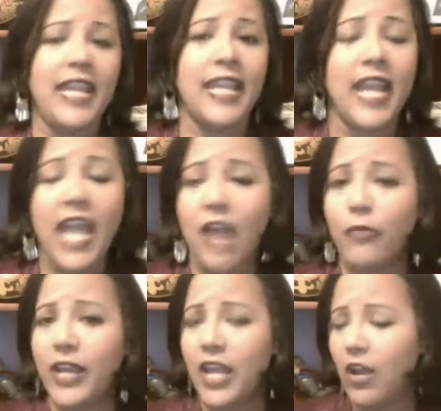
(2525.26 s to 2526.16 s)
it
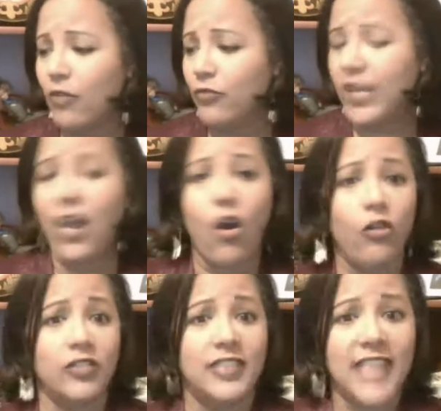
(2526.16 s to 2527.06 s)
and we
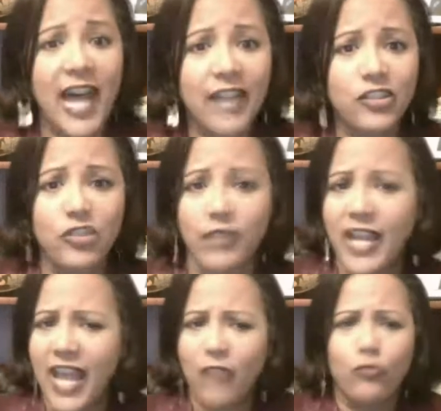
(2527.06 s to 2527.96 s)
hold on to
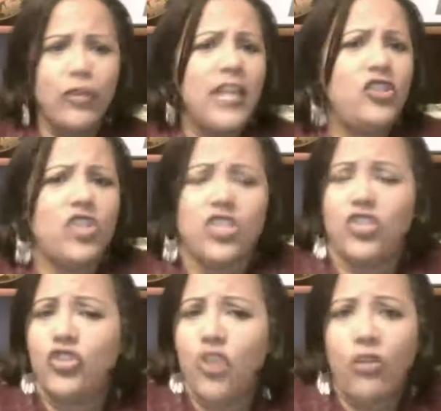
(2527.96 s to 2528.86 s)
it and we
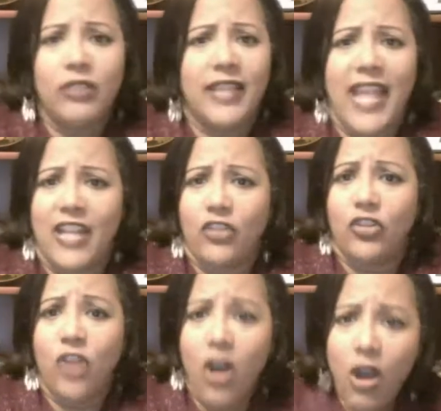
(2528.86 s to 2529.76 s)
just don't let
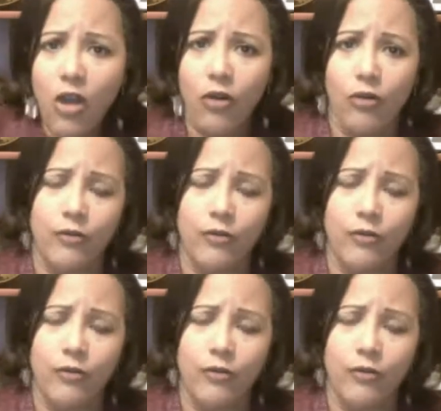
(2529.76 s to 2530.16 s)
go.